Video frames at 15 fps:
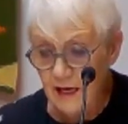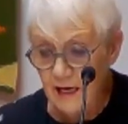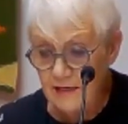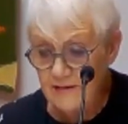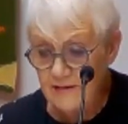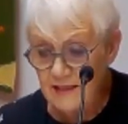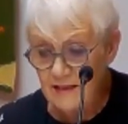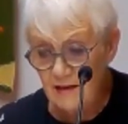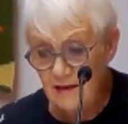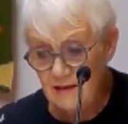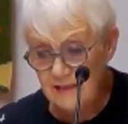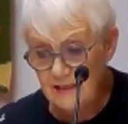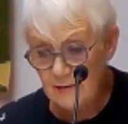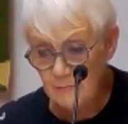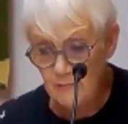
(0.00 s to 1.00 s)
I think
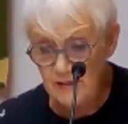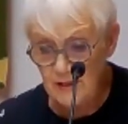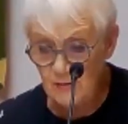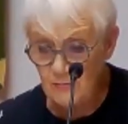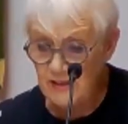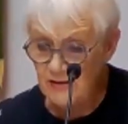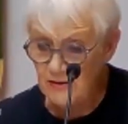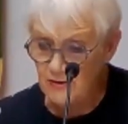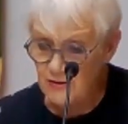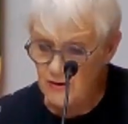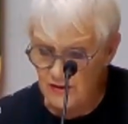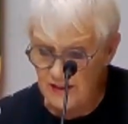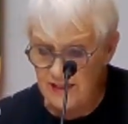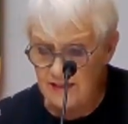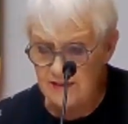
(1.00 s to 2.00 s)
asking whether we should
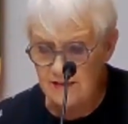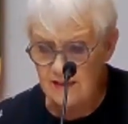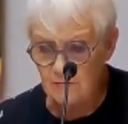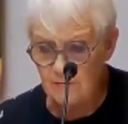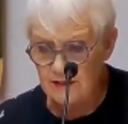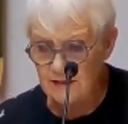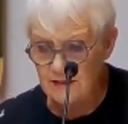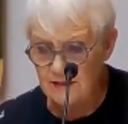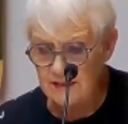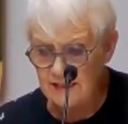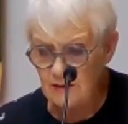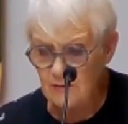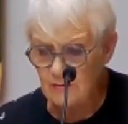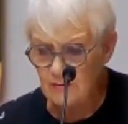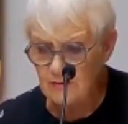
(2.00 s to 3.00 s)
treat someone as
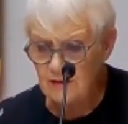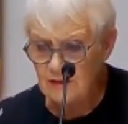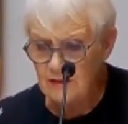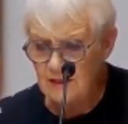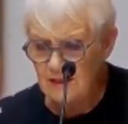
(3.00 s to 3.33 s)
equal